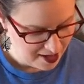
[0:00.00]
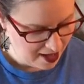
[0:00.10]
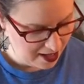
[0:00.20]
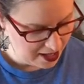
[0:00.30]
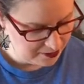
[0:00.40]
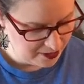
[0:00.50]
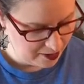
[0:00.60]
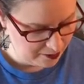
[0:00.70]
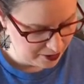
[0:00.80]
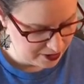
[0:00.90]

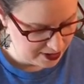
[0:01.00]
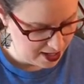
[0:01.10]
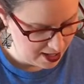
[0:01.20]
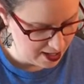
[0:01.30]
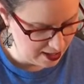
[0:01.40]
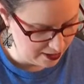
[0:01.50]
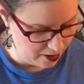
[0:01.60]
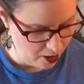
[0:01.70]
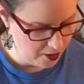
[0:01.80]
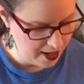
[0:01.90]
Number 10.
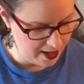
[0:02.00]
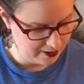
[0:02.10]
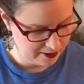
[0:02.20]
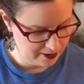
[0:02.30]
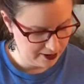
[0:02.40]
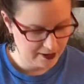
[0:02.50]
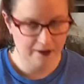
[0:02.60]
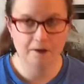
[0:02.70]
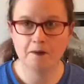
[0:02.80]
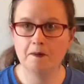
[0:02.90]
Okay.
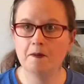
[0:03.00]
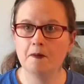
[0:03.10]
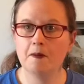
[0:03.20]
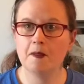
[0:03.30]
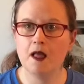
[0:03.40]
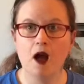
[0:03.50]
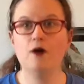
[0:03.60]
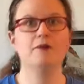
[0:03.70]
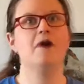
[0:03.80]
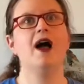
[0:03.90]
Oh,
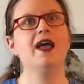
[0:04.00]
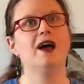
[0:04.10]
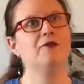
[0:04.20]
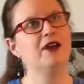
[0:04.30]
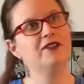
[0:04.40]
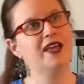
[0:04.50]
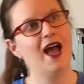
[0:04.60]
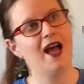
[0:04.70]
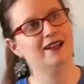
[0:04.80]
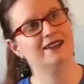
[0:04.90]
and Maya. We have a
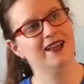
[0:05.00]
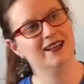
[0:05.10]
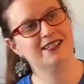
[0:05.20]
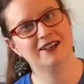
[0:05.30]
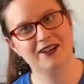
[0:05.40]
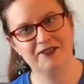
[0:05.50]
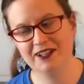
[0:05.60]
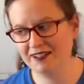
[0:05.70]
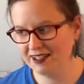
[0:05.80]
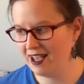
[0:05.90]
cat. Yes, how did I
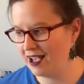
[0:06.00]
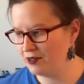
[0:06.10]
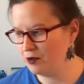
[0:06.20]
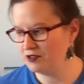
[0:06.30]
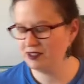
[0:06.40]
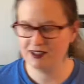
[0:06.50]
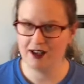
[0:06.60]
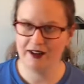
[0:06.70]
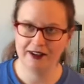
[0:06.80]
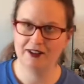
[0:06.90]
forget the cat? The most
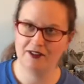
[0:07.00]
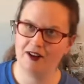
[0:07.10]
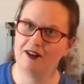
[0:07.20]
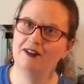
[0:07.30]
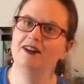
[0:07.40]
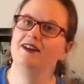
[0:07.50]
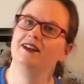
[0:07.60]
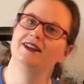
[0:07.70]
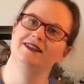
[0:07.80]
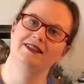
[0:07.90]
exotic of all
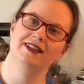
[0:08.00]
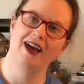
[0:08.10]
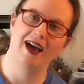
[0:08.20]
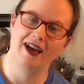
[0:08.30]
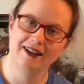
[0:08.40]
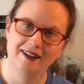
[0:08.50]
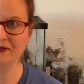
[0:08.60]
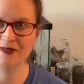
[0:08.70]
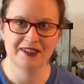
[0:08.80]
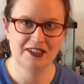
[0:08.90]
is the cat.
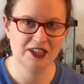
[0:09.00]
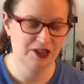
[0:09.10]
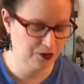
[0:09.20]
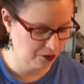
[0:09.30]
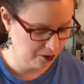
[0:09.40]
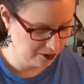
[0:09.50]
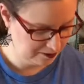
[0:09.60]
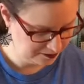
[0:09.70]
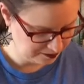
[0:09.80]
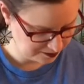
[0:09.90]
She's adorable.